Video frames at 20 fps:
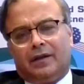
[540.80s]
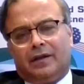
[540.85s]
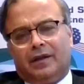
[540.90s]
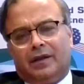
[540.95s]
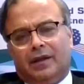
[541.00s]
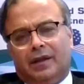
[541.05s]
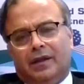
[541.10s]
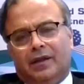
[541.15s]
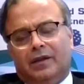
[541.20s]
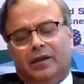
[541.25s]

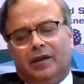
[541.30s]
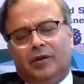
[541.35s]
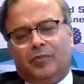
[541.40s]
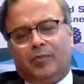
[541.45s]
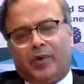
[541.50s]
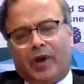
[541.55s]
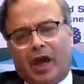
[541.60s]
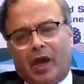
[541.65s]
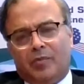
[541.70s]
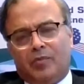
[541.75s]
the
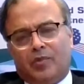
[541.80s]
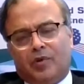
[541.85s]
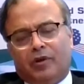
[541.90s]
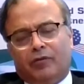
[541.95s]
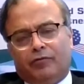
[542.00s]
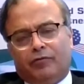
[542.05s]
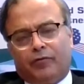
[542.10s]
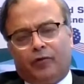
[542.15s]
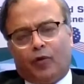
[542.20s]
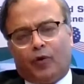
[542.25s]

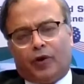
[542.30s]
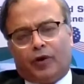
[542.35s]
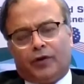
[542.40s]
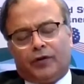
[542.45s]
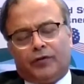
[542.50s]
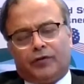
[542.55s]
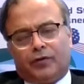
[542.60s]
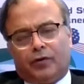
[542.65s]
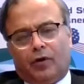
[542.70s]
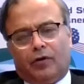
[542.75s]
primary
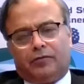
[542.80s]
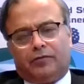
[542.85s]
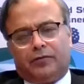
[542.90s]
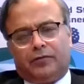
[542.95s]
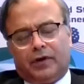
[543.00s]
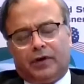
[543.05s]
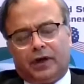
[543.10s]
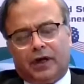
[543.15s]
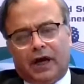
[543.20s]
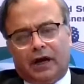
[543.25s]
focus of
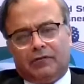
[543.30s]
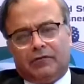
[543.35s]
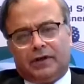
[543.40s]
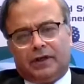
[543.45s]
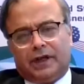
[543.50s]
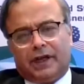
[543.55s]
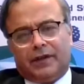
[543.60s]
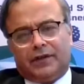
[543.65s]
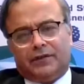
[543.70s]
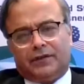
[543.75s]

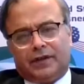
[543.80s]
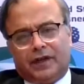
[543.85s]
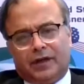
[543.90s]
governance